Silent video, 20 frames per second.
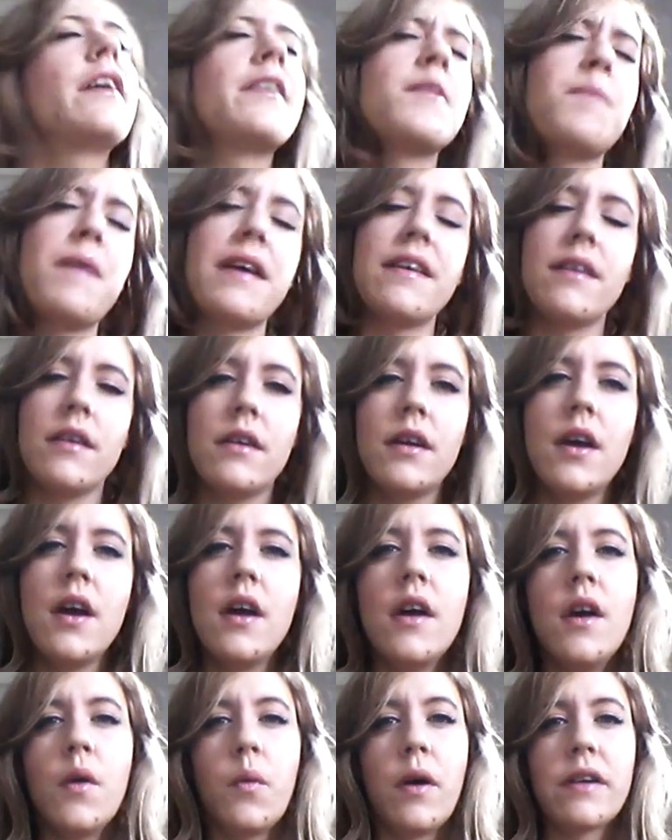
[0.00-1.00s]
bit,
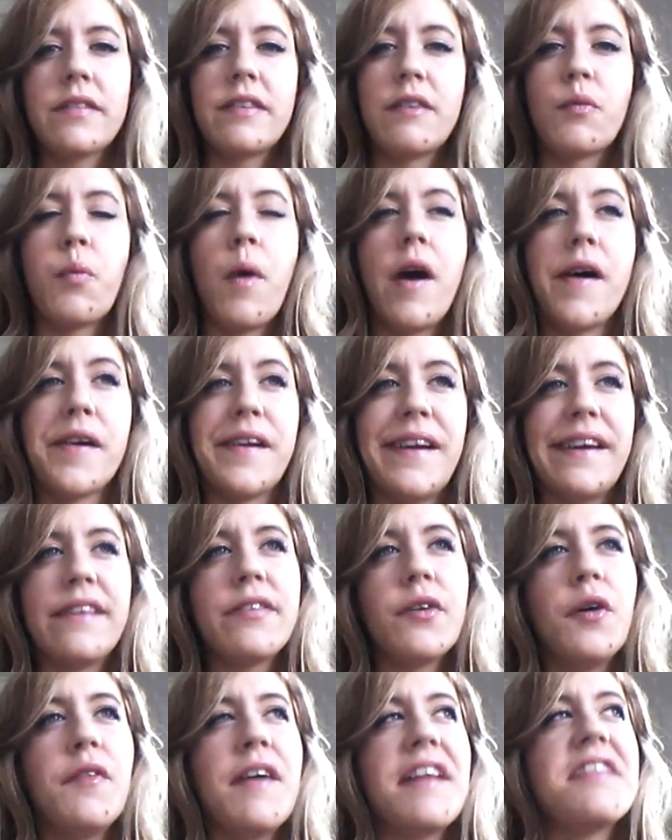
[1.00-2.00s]
whilst he's wildly
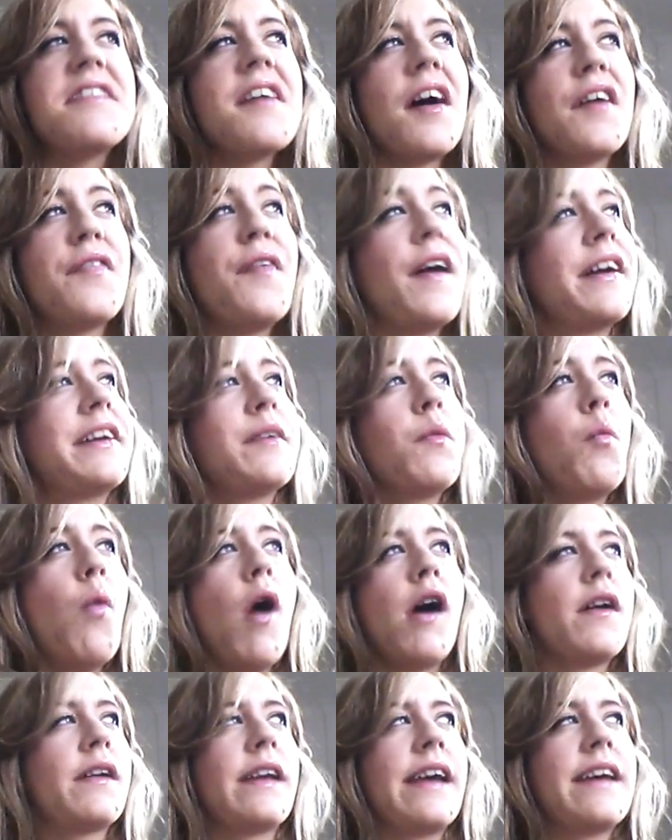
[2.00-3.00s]
sort of, I find him
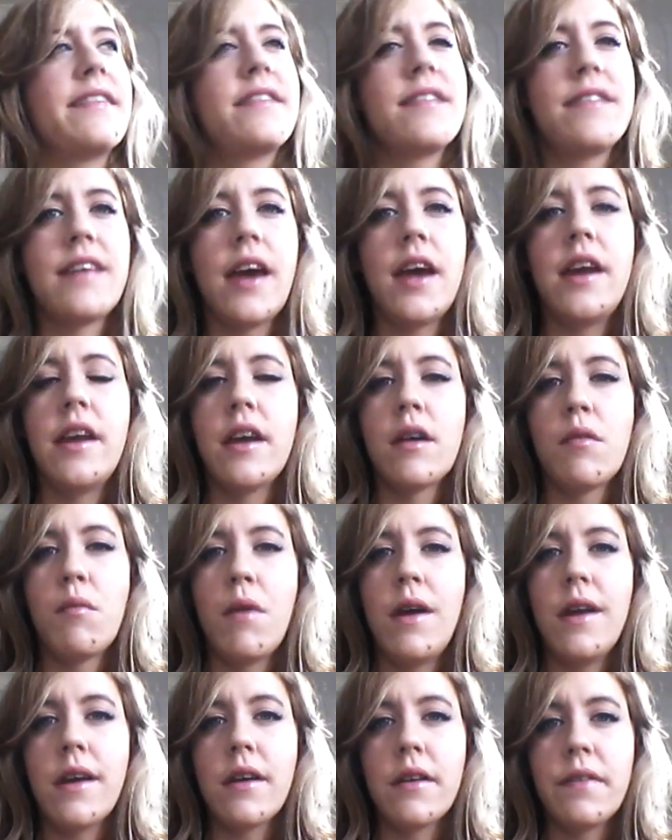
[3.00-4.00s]
wildly entertaining and
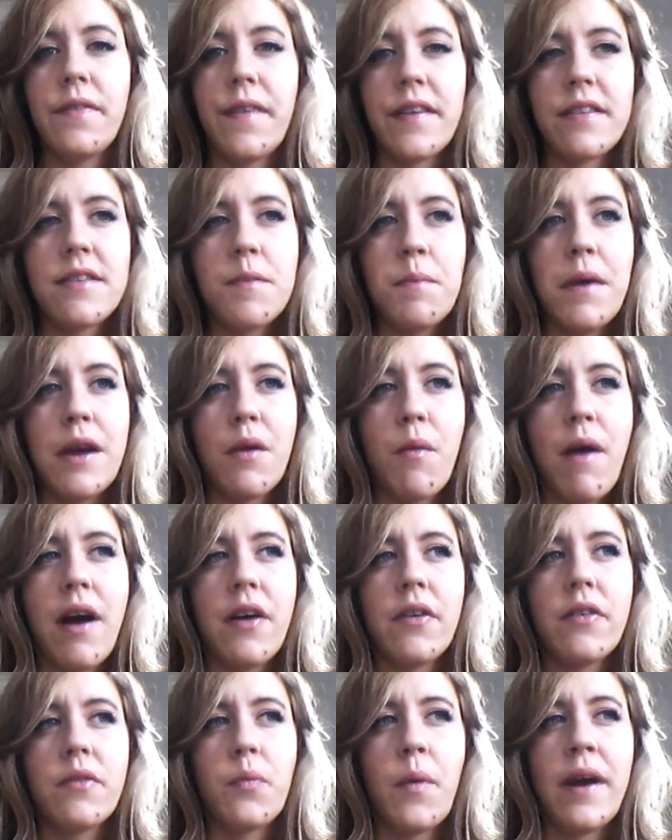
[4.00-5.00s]
really good fun to be
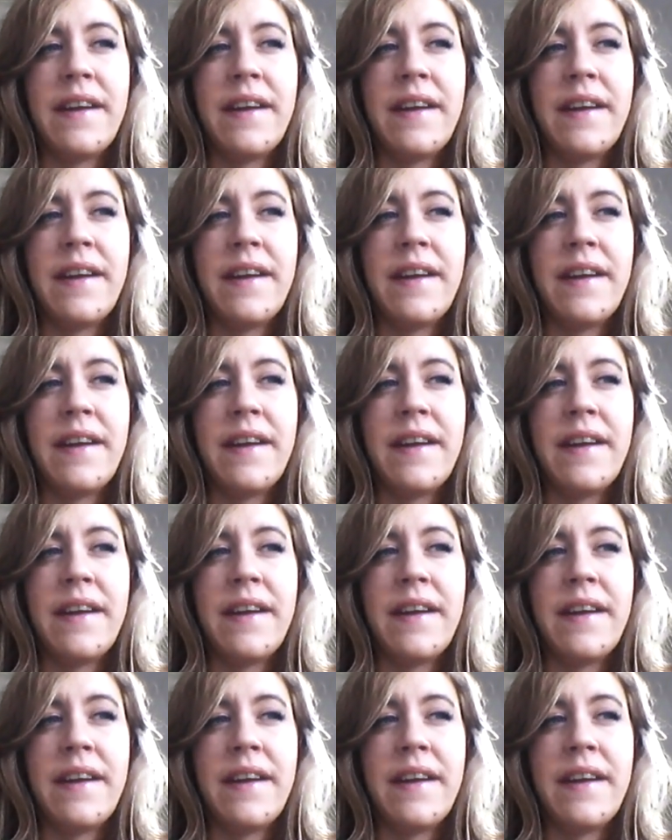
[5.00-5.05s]
around.